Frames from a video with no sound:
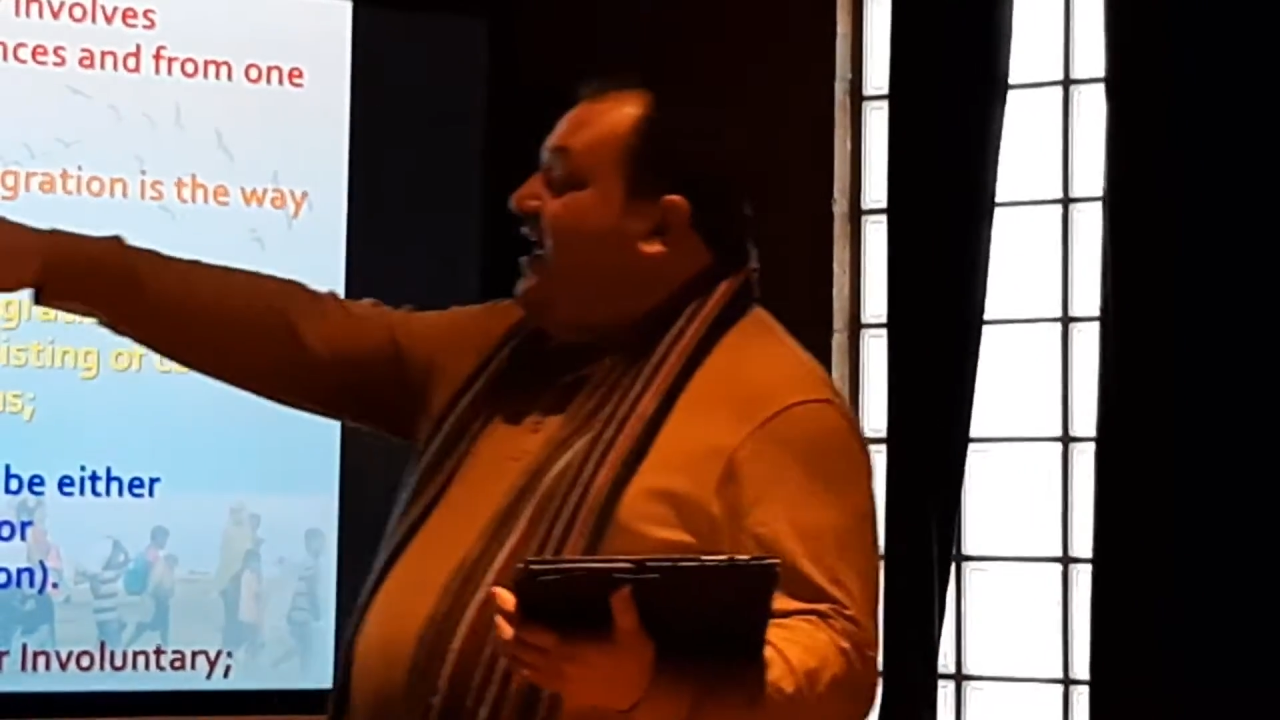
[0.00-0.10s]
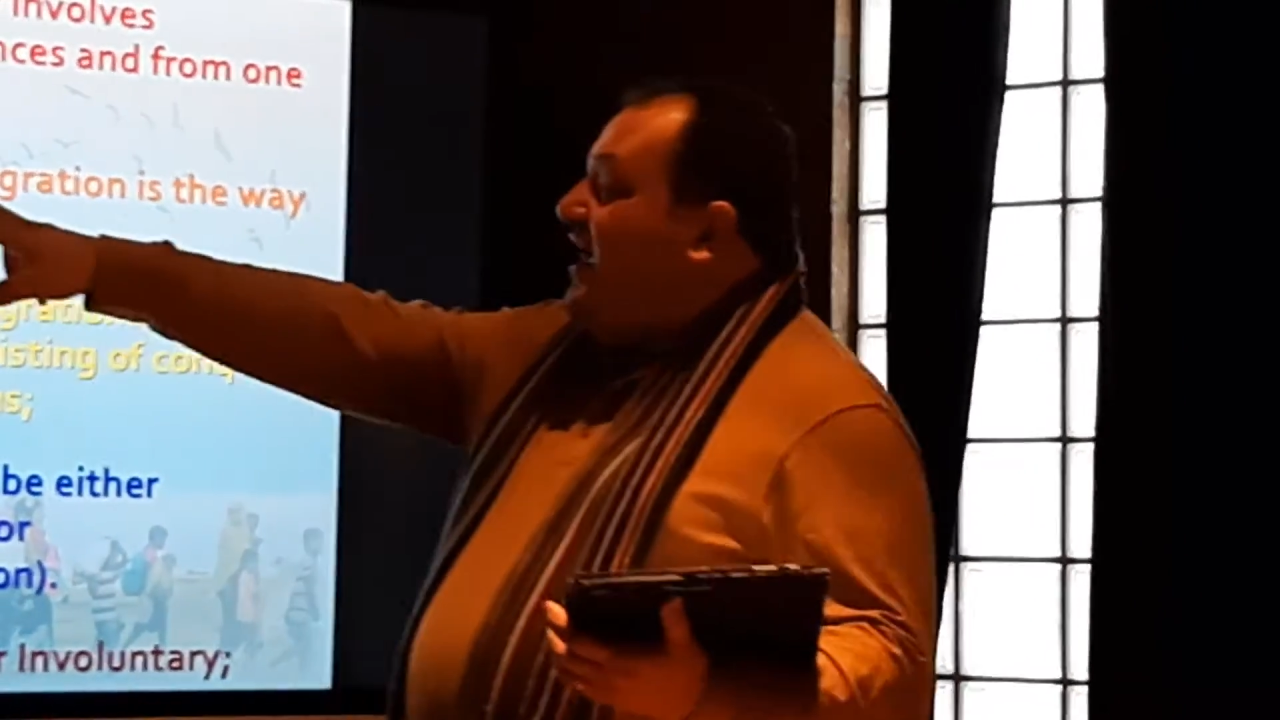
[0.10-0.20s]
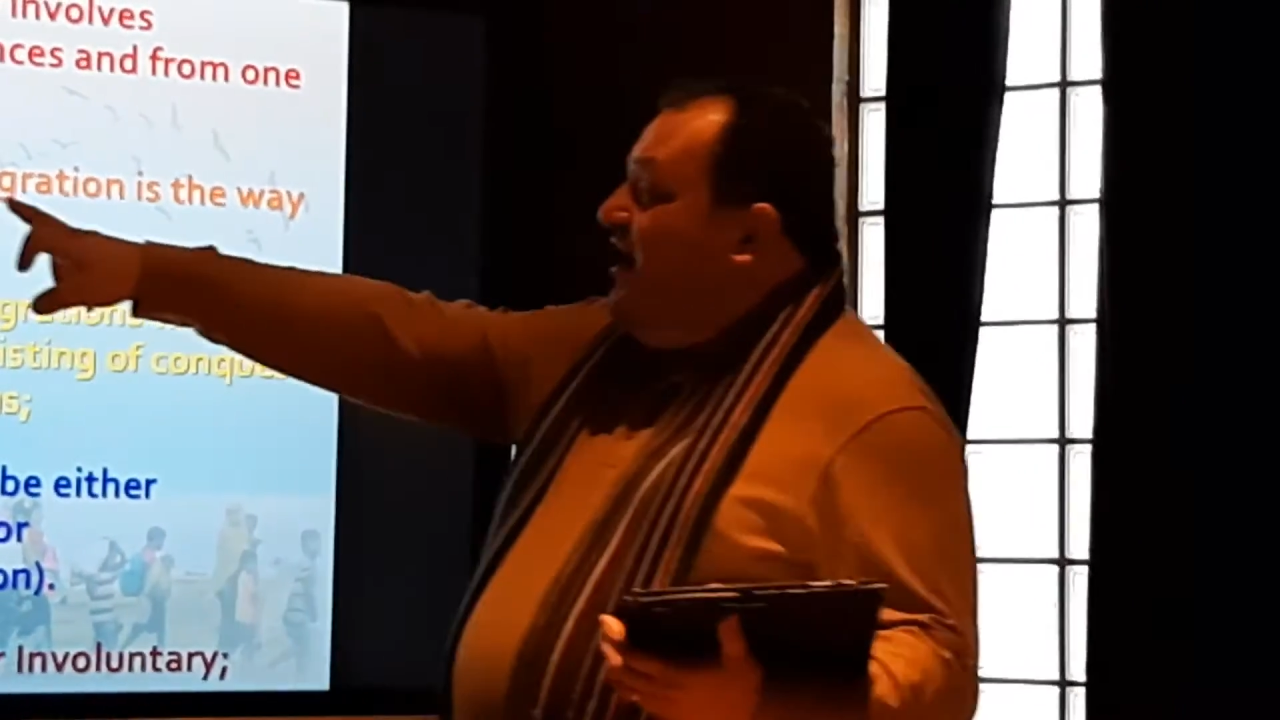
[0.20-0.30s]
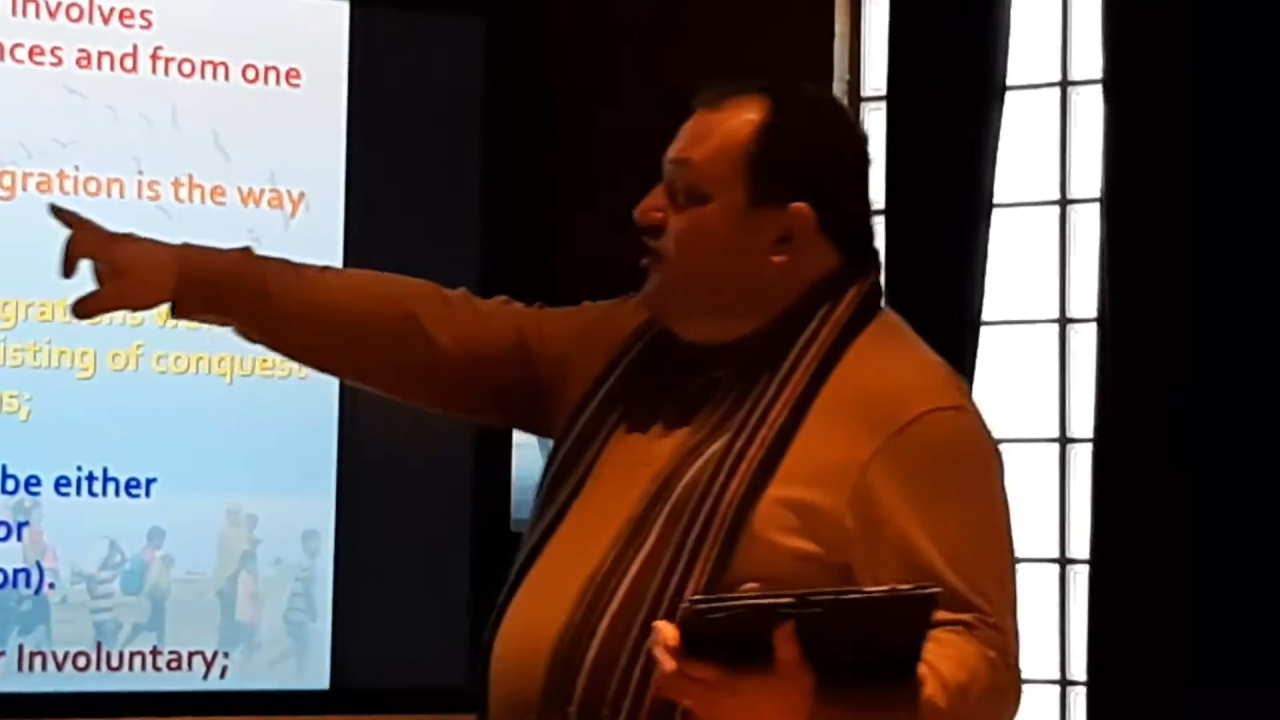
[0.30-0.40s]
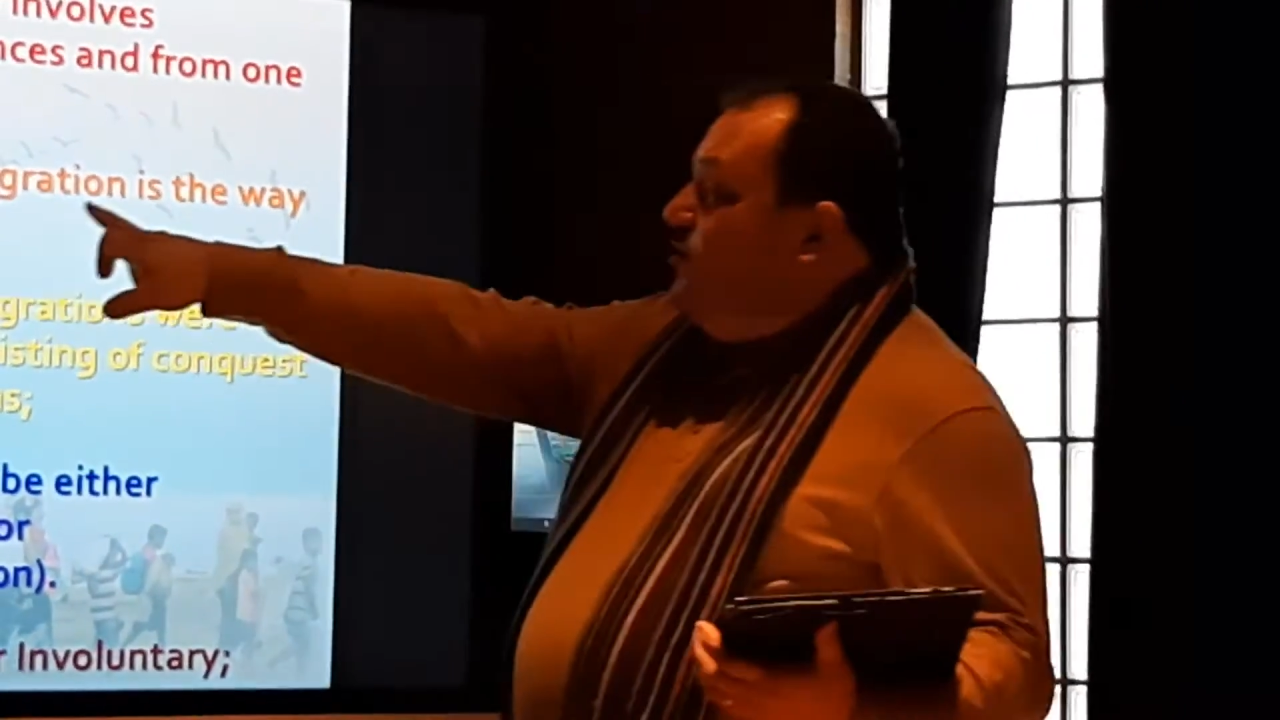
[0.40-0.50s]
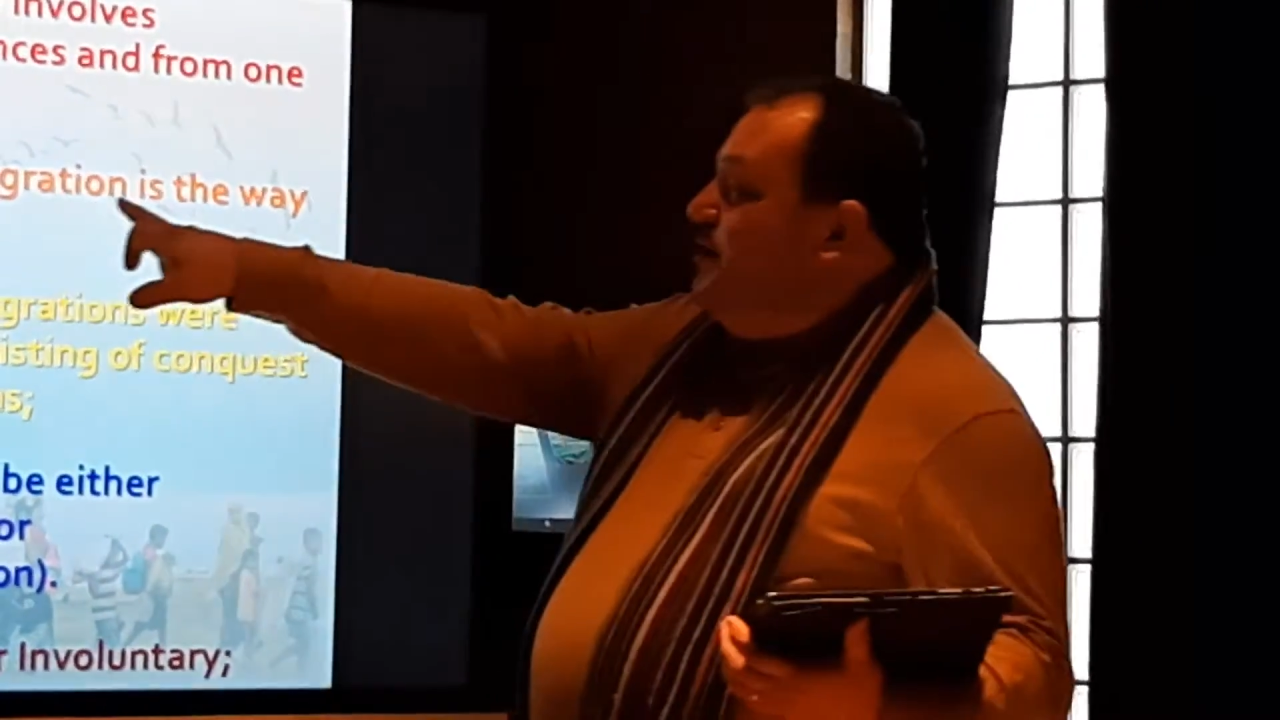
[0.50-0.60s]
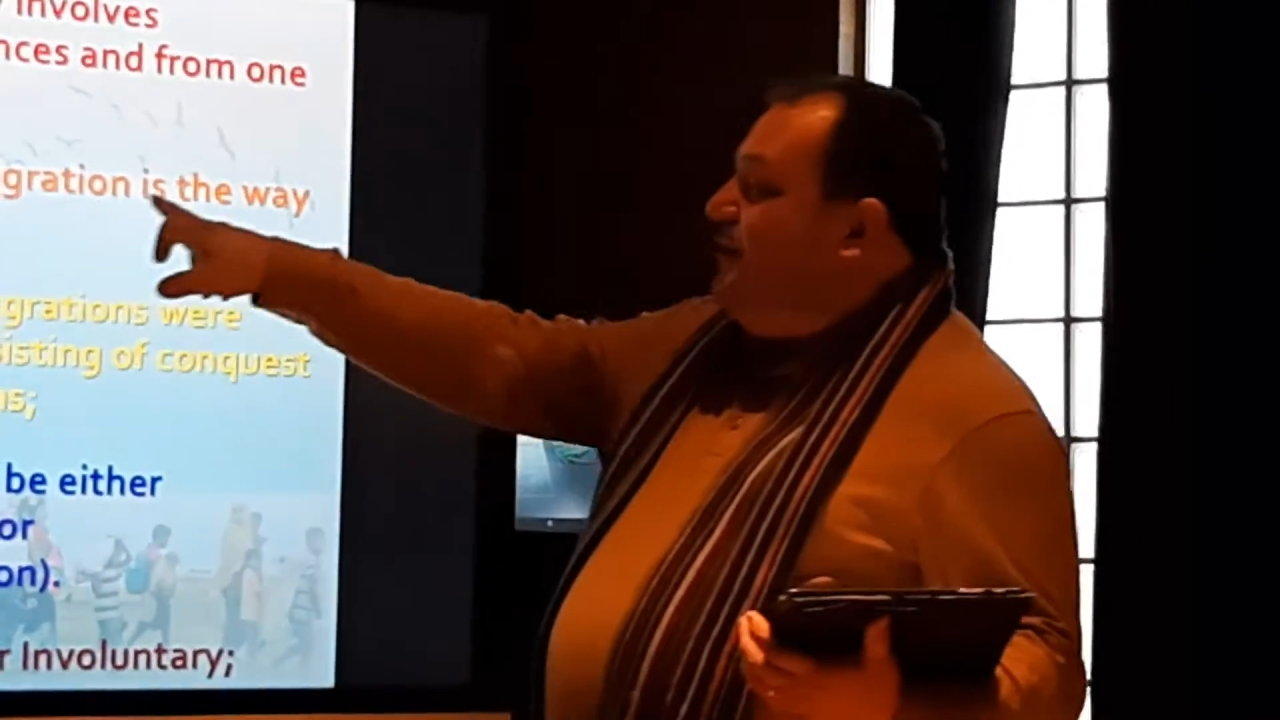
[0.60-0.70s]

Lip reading: early human